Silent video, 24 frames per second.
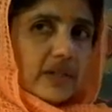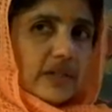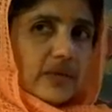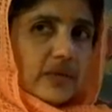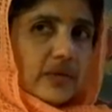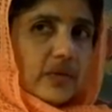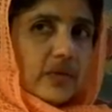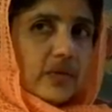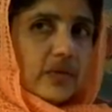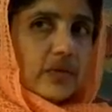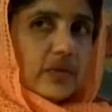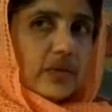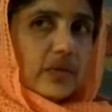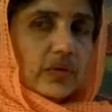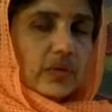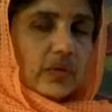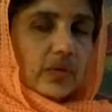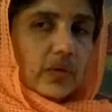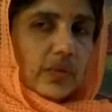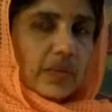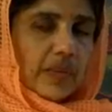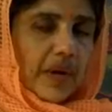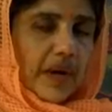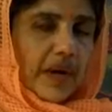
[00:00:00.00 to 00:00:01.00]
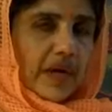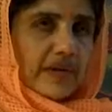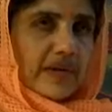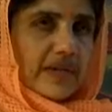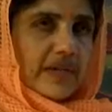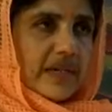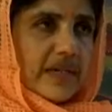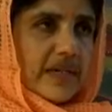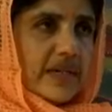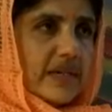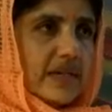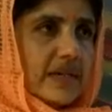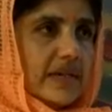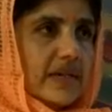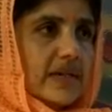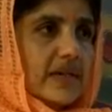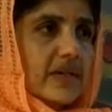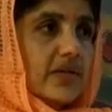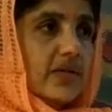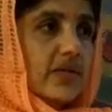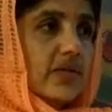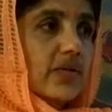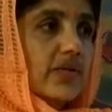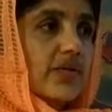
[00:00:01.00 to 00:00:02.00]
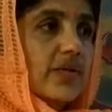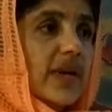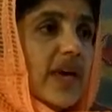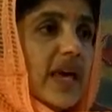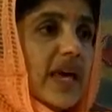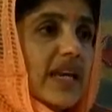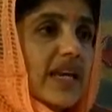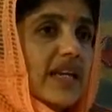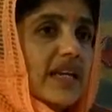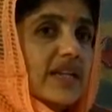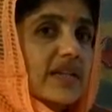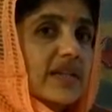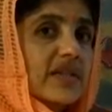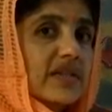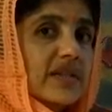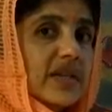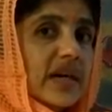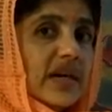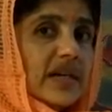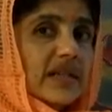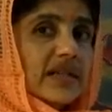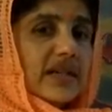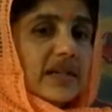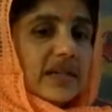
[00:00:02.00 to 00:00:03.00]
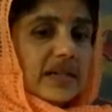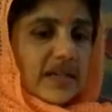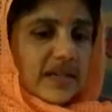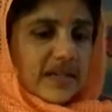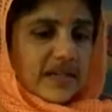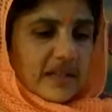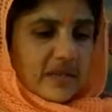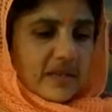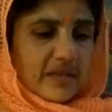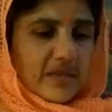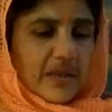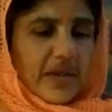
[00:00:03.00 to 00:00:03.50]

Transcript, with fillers: Through upasana, through various sadhanas,